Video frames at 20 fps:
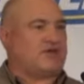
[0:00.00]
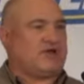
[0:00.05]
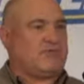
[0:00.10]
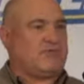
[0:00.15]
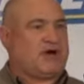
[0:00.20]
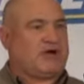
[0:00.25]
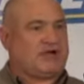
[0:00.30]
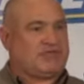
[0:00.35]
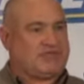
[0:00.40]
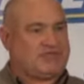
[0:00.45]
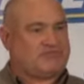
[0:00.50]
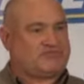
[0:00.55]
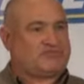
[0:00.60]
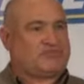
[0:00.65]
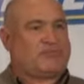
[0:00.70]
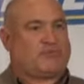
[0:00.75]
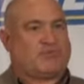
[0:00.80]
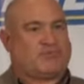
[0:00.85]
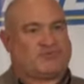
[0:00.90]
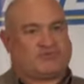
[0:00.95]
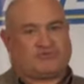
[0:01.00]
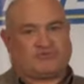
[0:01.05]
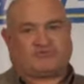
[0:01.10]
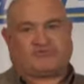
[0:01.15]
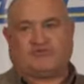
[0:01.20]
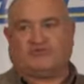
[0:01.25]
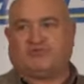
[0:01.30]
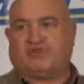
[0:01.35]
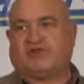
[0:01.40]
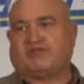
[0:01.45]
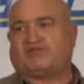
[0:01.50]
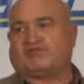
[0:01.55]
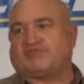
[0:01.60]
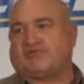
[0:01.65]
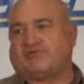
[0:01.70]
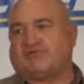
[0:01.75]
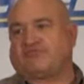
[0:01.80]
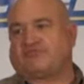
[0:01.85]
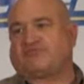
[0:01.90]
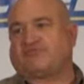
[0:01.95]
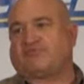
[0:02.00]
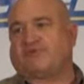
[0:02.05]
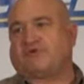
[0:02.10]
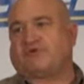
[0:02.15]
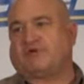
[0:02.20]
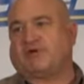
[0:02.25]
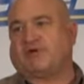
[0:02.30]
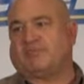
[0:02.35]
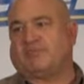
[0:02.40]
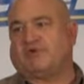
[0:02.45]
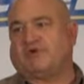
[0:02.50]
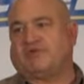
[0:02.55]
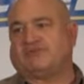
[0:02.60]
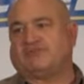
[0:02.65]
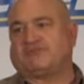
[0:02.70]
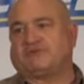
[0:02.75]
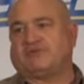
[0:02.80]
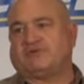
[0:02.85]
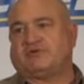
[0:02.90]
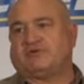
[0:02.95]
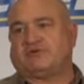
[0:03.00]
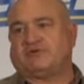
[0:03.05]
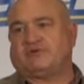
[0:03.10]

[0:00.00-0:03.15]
that come out of this Support Siouxland Soldiers program, which